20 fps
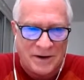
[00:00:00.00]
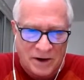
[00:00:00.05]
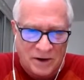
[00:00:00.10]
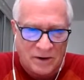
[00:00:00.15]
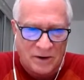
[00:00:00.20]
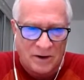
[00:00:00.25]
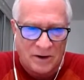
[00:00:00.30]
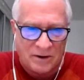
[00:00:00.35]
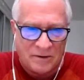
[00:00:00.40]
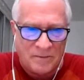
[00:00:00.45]
at
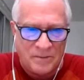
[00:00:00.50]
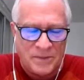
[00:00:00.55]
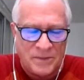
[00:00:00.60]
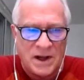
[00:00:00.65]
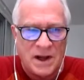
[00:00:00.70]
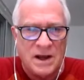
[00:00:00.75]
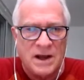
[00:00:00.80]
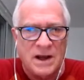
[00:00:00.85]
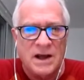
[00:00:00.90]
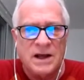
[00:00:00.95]
all.
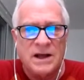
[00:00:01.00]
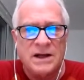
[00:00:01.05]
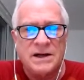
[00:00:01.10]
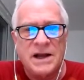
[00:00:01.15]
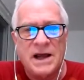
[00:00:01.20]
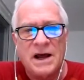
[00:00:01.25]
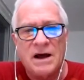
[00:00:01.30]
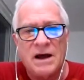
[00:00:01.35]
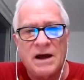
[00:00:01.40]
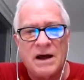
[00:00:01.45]

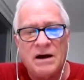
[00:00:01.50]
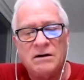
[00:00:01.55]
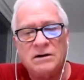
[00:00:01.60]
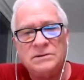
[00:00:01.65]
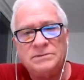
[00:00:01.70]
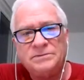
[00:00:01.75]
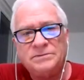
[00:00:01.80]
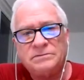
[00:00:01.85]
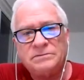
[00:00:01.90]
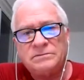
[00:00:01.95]

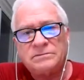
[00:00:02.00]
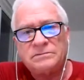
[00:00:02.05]
Now,